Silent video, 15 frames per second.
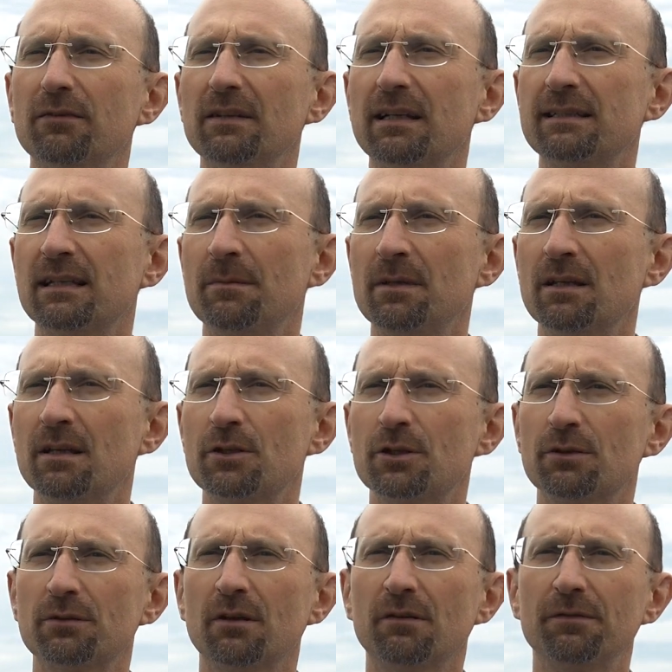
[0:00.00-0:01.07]
of the
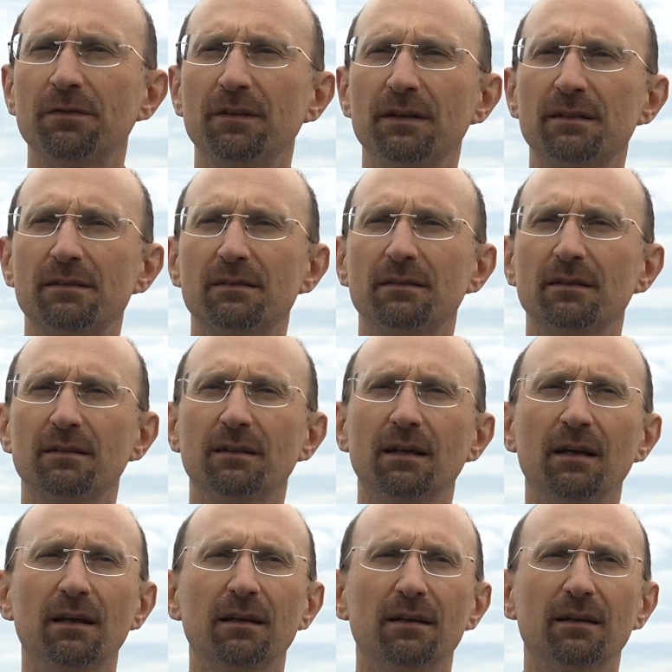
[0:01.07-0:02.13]
examination office
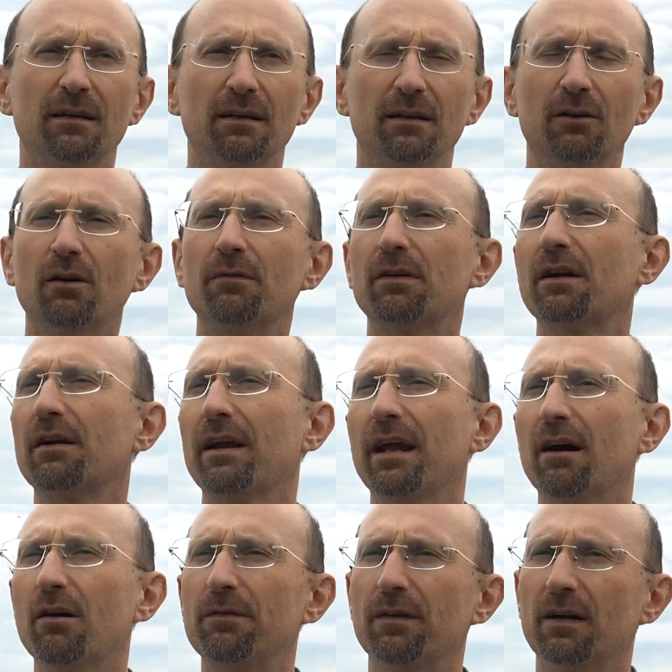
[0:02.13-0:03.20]
of CREA
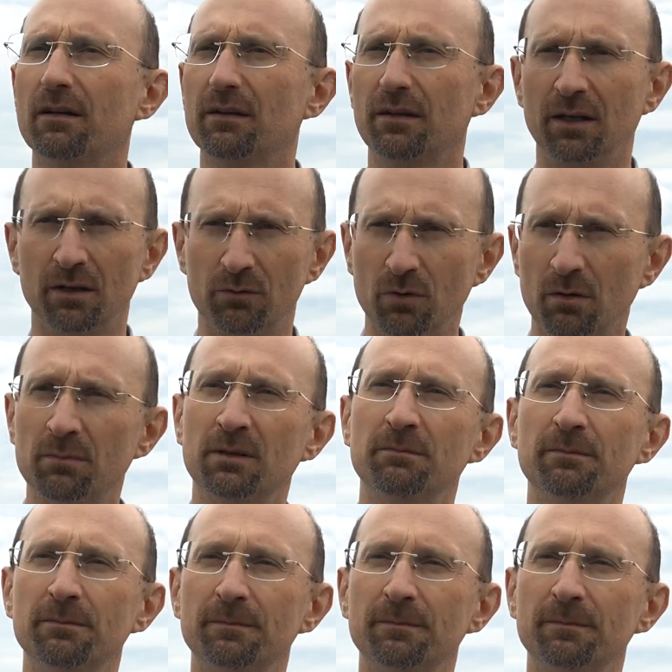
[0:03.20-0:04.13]
Alpha in Rome.